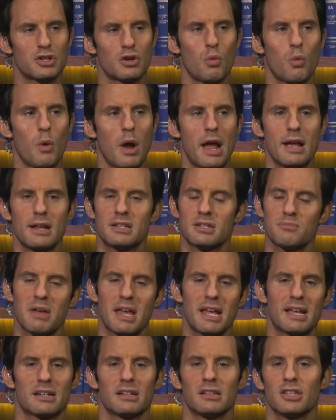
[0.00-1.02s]
Is it a way to
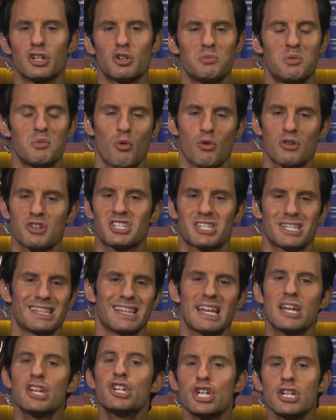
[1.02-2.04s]
make it a little bit more
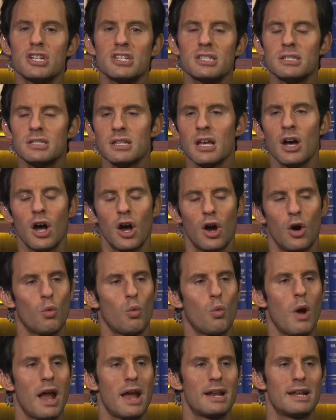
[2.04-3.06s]
salacious, a
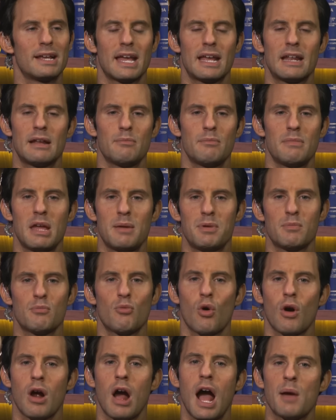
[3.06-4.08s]
way to get it maybe
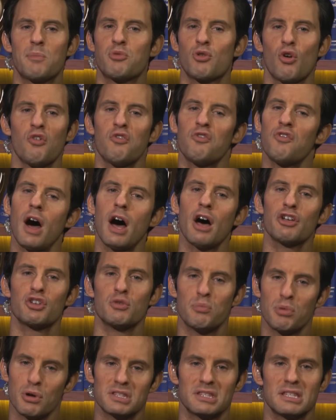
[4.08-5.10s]
more high profile?
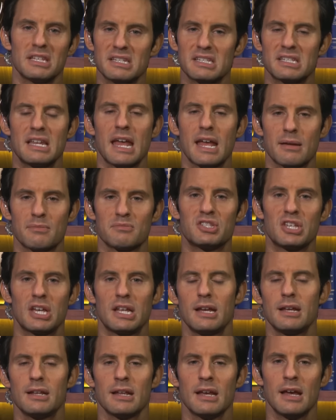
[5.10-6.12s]
You put these names
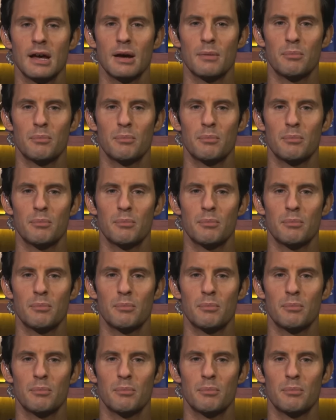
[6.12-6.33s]
in it.